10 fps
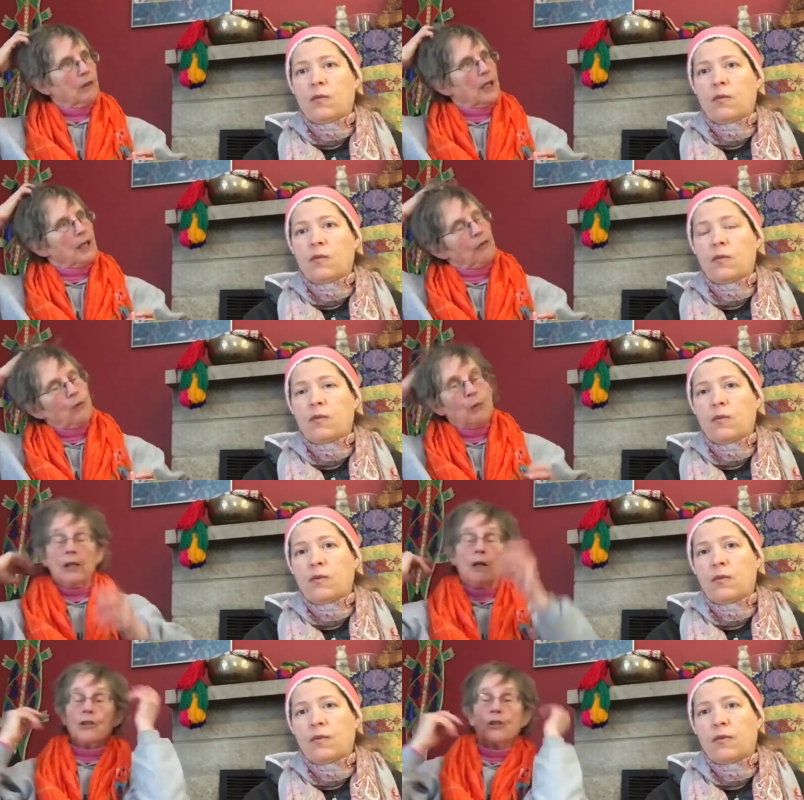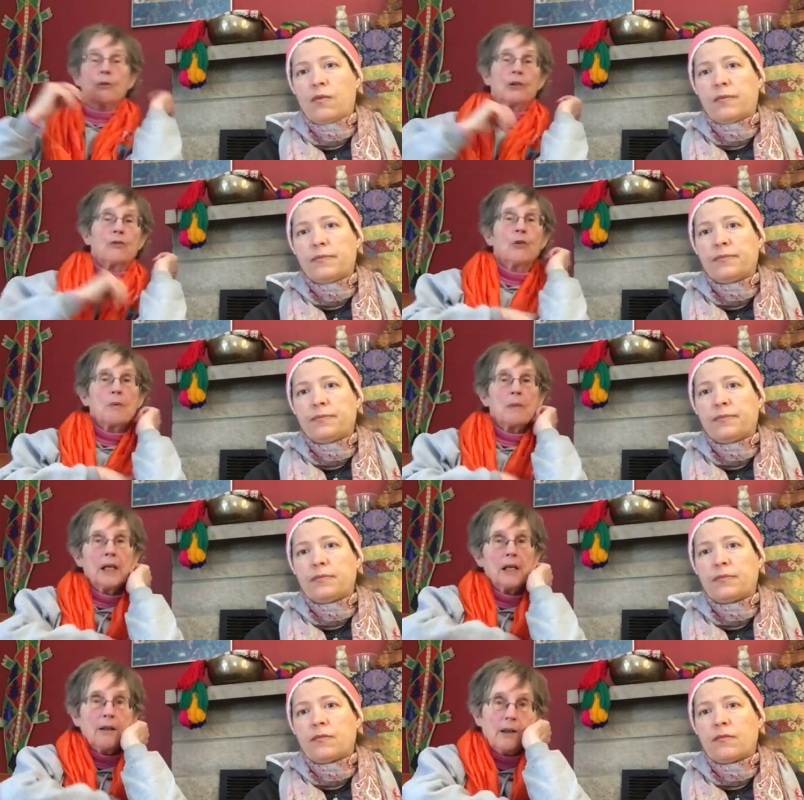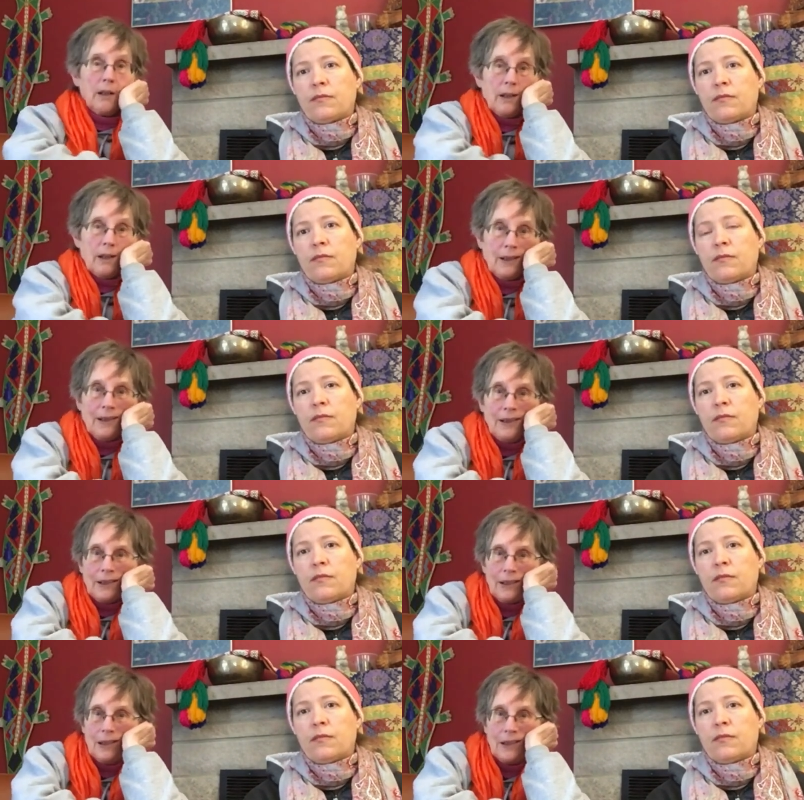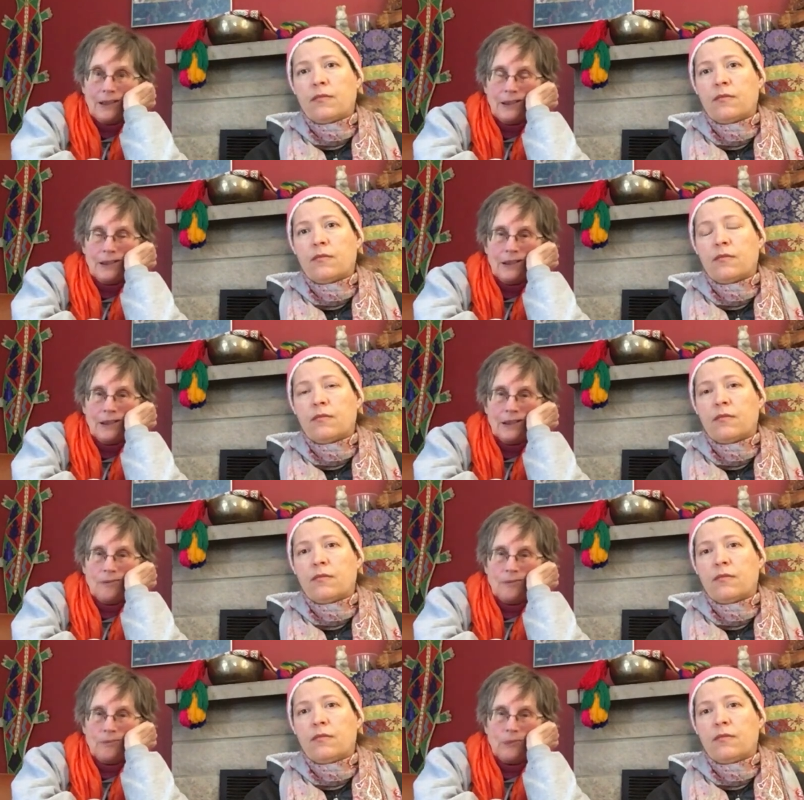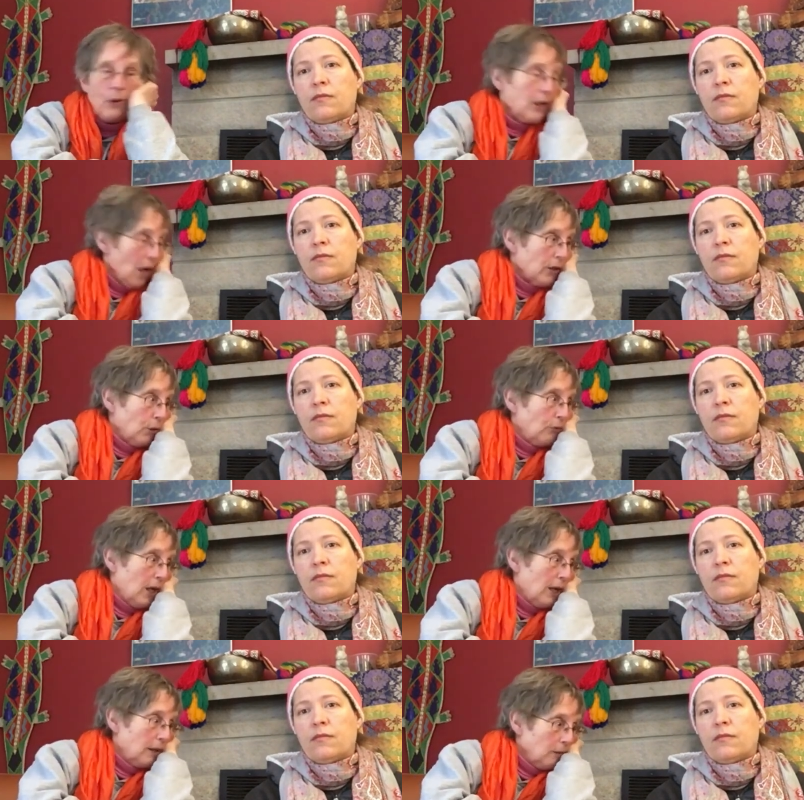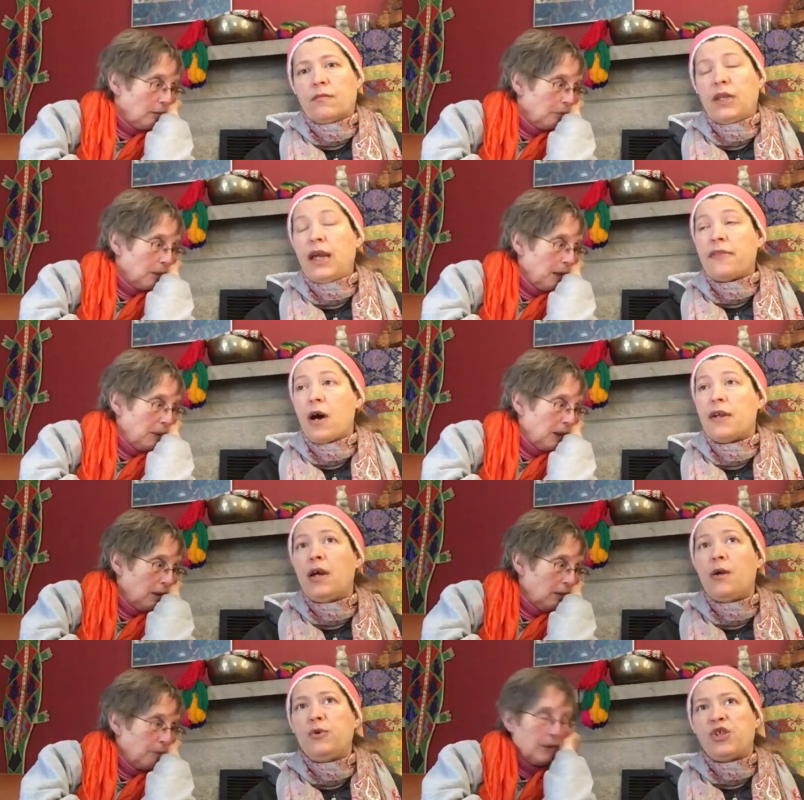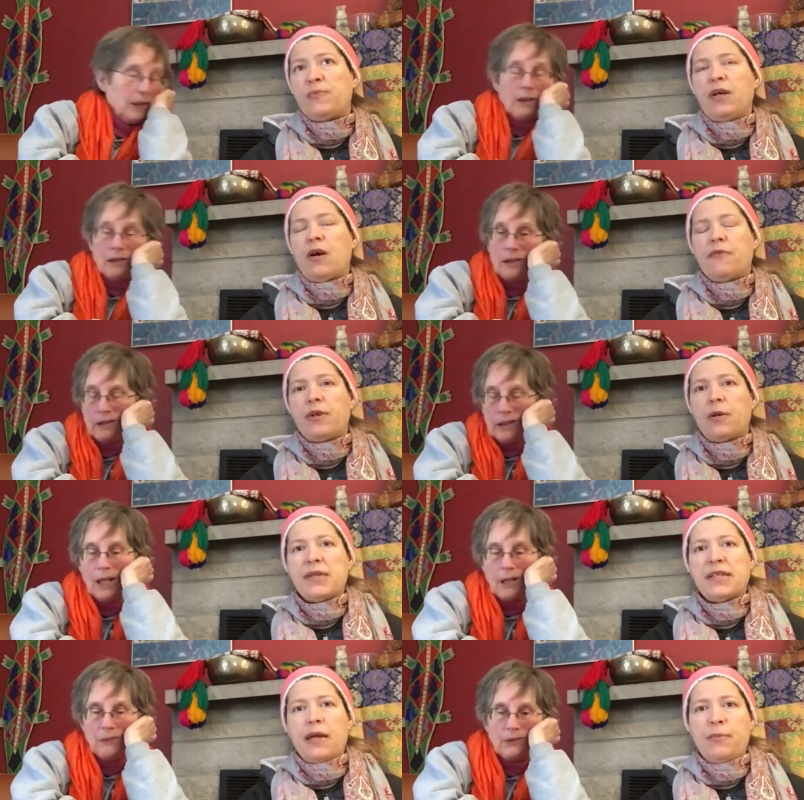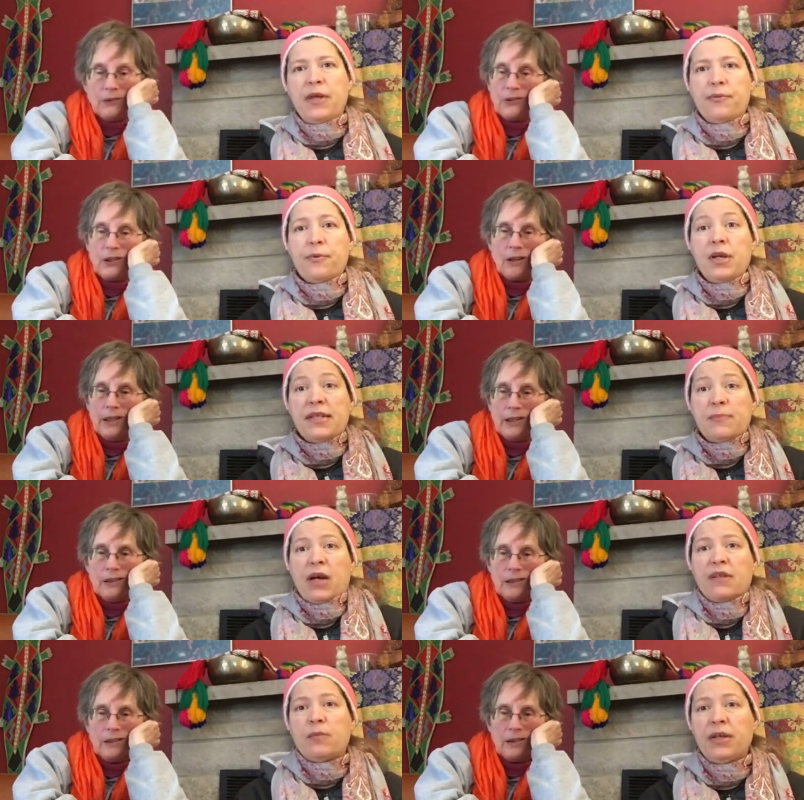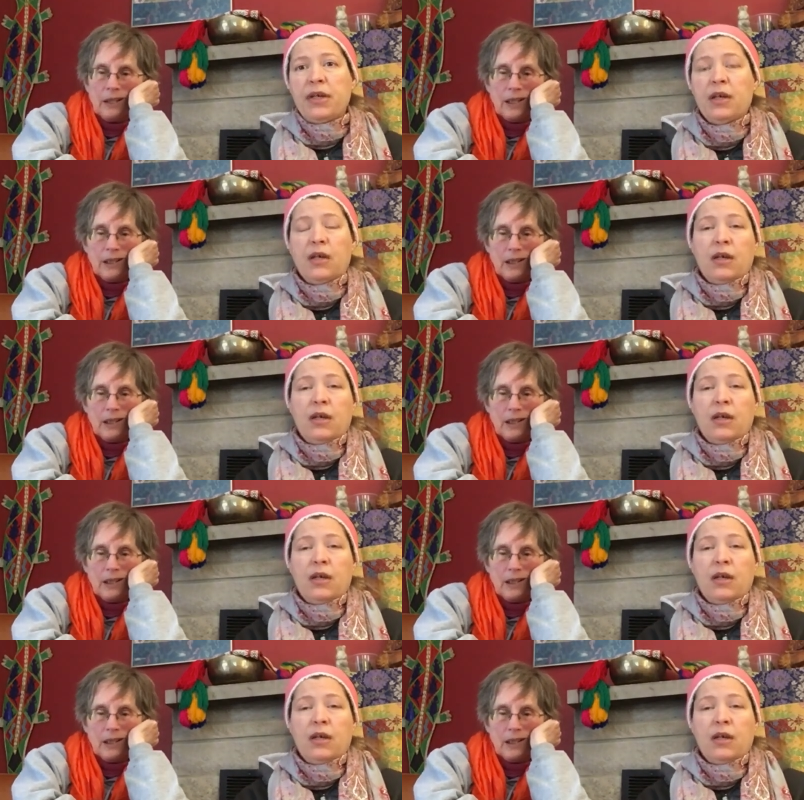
Speaker 1: the
Speaker 2: kind of. We're not sure what the formatting on the uh, the um, well, the audio, fine.
Speaker 1: Yeah, the audio would just be offered up yeah, as an MP3, possibly. Yeah,